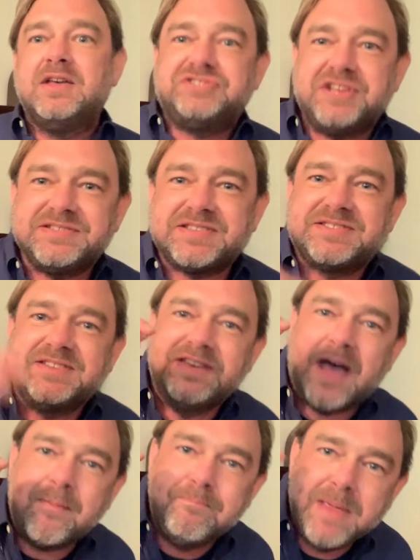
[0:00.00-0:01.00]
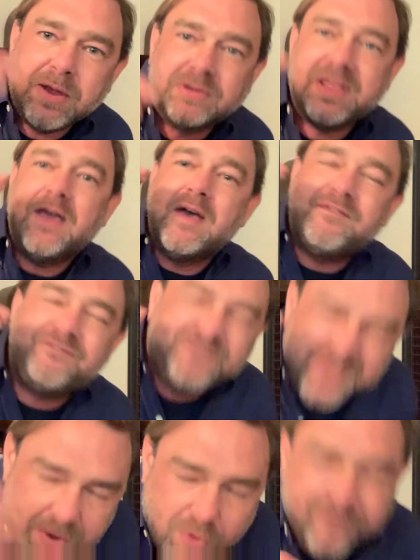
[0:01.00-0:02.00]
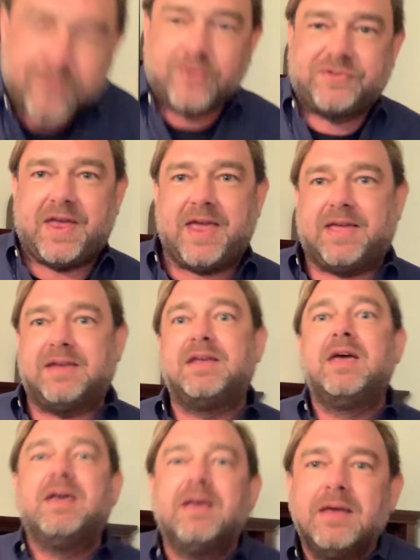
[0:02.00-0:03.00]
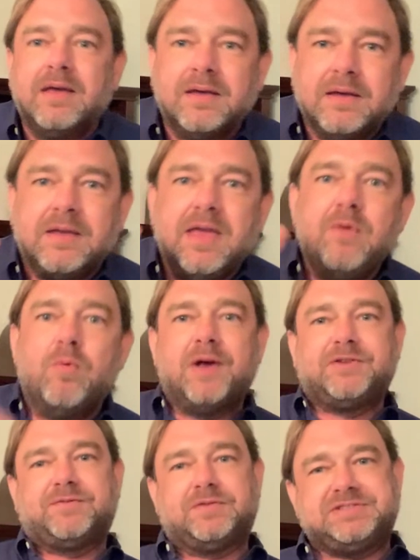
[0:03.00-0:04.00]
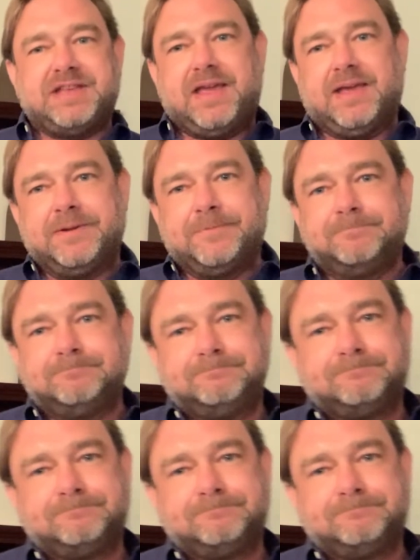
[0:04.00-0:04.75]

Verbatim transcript: Jesus did not merely feel forsaken, he was forsaken.